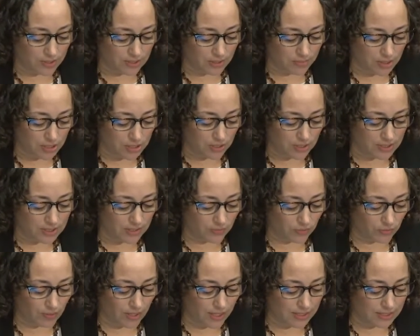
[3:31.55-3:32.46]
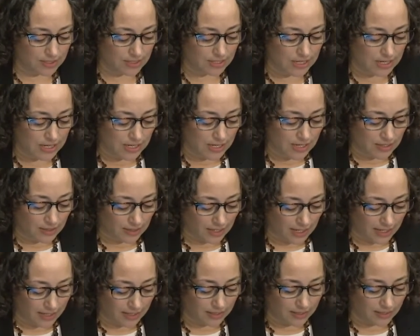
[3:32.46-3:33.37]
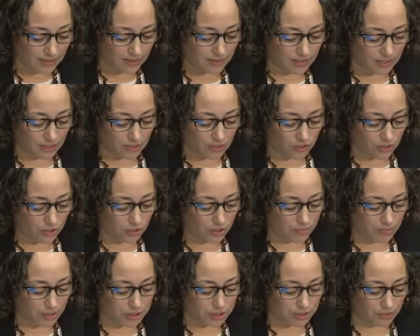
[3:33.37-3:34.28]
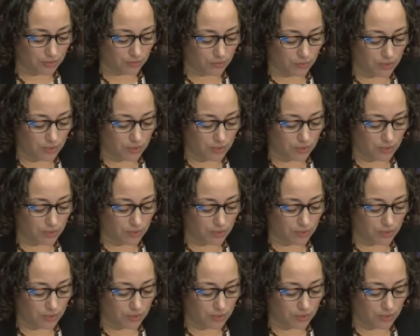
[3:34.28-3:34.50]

Commission on Civil Rights, like the Kerner Commission,